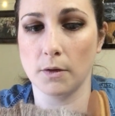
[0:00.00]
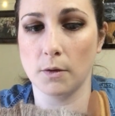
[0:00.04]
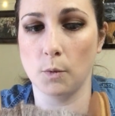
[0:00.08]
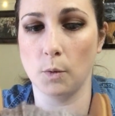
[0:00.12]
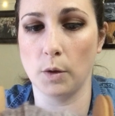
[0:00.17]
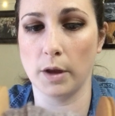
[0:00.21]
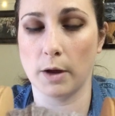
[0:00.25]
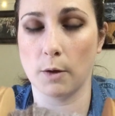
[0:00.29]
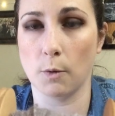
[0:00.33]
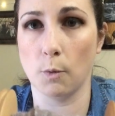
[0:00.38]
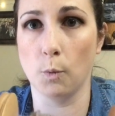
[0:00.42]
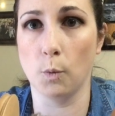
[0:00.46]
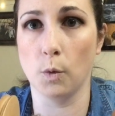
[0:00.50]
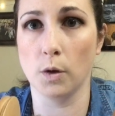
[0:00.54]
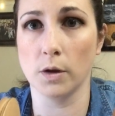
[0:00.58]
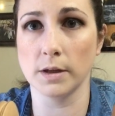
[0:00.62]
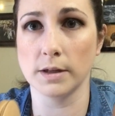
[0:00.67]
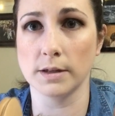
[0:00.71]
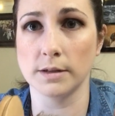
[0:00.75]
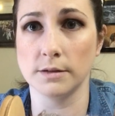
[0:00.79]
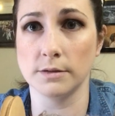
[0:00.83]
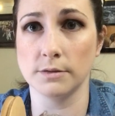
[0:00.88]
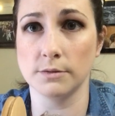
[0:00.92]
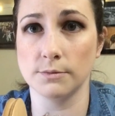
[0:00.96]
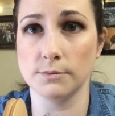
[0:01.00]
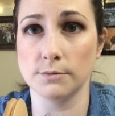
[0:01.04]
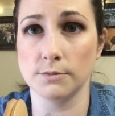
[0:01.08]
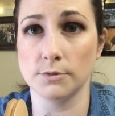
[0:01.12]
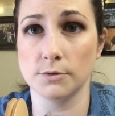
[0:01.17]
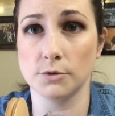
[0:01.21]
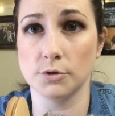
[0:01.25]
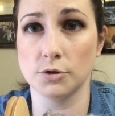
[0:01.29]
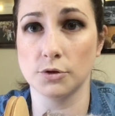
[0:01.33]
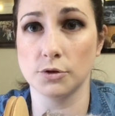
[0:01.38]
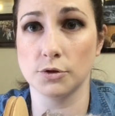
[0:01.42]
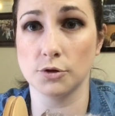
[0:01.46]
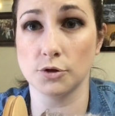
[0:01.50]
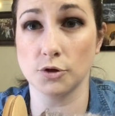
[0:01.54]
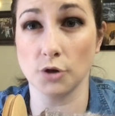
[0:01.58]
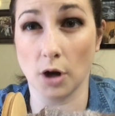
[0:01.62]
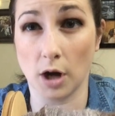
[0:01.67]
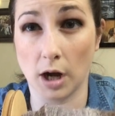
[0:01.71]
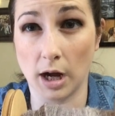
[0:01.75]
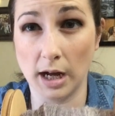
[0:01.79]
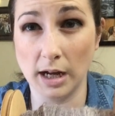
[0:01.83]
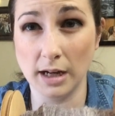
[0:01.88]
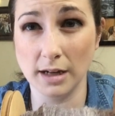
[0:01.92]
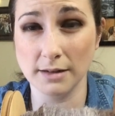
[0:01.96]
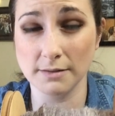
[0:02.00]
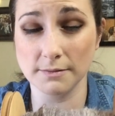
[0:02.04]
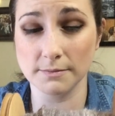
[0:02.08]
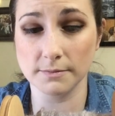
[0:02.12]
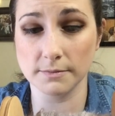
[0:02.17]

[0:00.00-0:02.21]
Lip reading: like a woolen draw